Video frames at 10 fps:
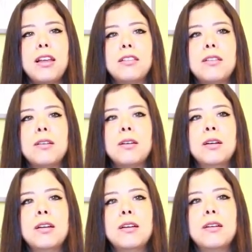And
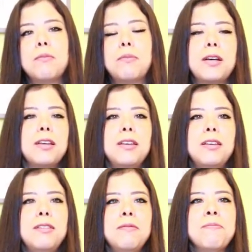uh,
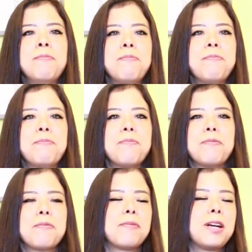by
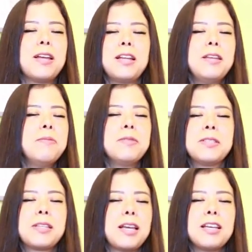by any
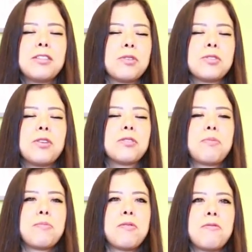mistake, it was
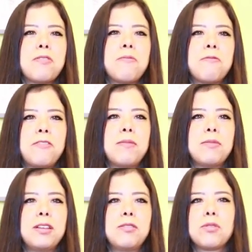not people from family.